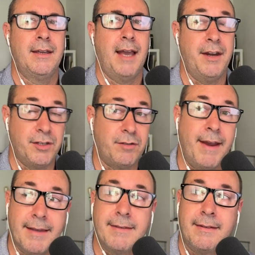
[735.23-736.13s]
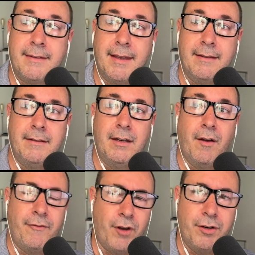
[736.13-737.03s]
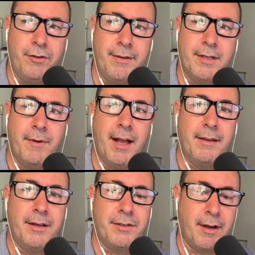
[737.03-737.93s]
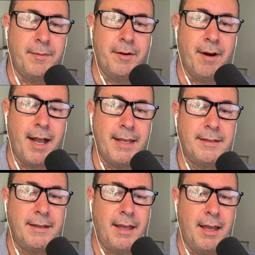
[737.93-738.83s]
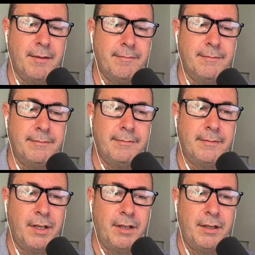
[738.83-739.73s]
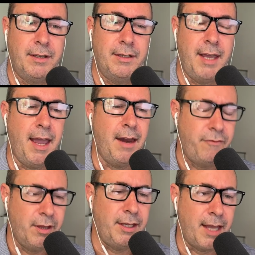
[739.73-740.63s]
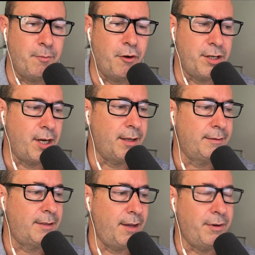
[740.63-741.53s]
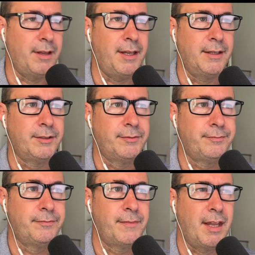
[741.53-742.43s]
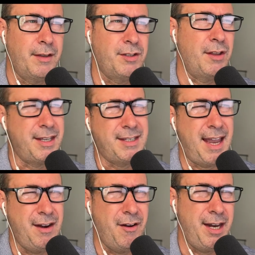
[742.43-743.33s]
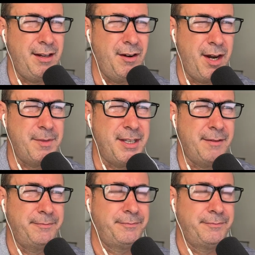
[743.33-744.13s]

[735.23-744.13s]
under stress, that, I've got to do this well and it's got to be right. Yeah, and feeling that pressure, definitely. So let's say 90%.